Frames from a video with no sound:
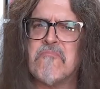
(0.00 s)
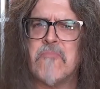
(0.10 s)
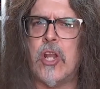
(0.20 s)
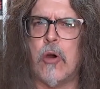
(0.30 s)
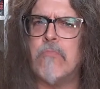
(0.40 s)

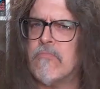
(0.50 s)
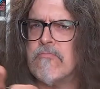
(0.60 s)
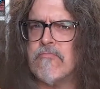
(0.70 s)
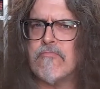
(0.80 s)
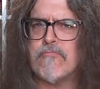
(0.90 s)
You know,
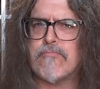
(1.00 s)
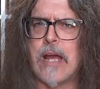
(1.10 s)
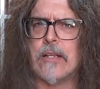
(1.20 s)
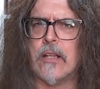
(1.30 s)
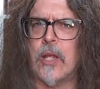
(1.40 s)

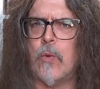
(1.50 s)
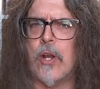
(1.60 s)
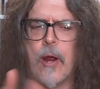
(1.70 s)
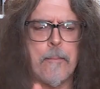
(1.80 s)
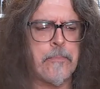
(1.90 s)
practically
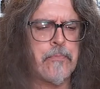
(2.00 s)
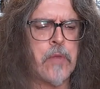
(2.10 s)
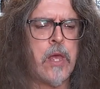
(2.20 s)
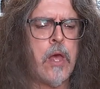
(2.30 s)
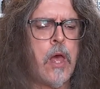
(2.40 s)
winter.
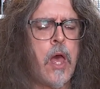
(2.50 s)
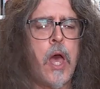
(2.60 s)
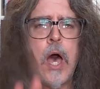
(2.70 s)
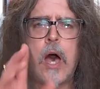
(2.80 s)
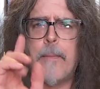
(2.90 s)

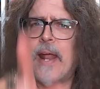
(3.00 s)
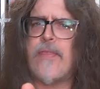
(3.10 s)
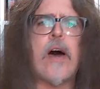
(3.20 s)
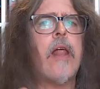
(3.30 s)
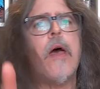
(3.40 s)
But I
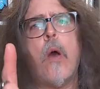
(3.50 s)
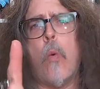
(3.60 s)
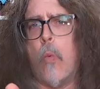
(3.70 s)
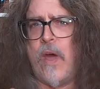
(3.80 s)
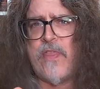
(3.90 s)
thought,
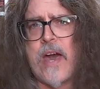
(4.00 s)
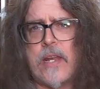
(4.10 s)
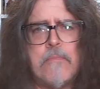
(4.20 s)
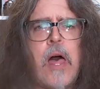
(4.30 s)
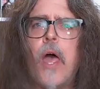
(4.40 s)
with that
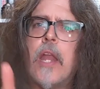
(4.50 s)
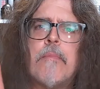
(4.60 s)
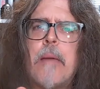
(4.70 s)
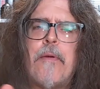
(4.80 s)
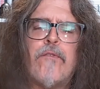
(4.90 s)
in mind, it
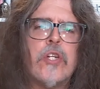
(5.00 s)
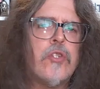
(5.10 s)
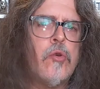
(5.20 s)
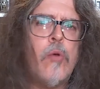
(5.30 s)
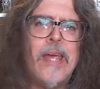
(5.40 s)
might be fun
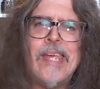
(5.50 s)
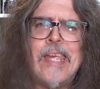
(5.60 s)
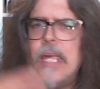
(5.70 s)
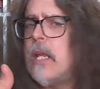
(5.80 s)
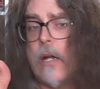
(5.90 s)
to
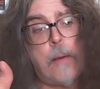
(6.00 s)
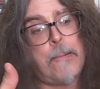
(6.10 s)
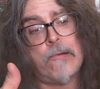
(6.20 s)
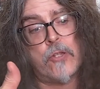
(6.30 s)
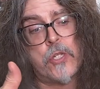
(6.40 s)
heat it up
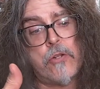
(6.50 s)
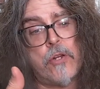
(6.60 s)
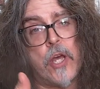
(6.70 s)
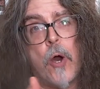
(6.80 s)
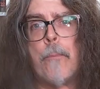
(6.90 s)
here in the
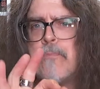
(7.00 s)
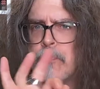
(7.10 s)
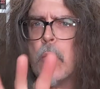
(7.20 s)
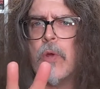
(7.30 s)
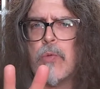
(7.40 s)
studio
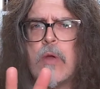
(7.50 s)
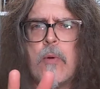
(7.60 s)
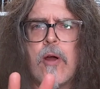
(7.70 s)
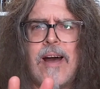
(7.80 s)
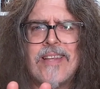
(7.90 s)
with 3
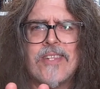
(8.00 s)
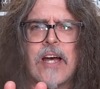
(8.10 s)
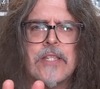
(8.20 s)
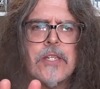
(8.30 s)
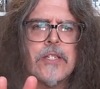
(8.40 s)
more hot
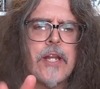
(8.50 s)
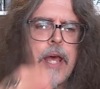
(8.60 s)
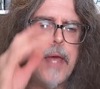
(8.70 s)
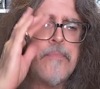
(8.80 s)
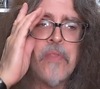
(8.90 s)
sauces
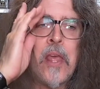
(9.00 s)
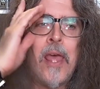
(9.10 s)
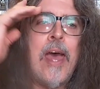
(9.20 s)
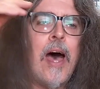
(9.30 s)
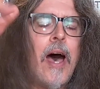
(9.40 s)
today.
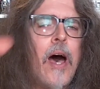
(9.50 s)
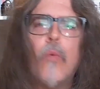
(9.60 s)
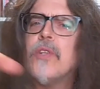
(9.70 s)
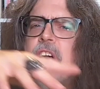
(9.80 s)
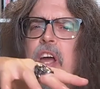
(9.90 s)

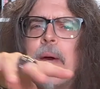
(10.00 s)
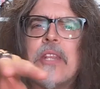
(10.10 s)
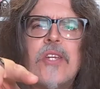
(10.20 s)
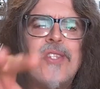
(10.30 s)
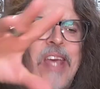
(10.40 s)
We'll talk
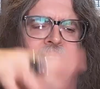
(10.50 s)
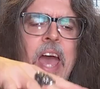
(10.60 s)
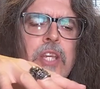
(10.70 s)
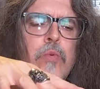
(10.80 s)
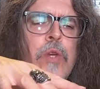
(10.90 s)
about these
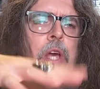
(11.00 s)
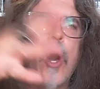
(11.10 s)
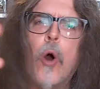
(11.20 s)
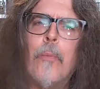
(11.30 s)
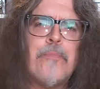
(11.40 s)
as we
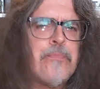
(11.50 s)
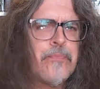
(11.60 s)
go.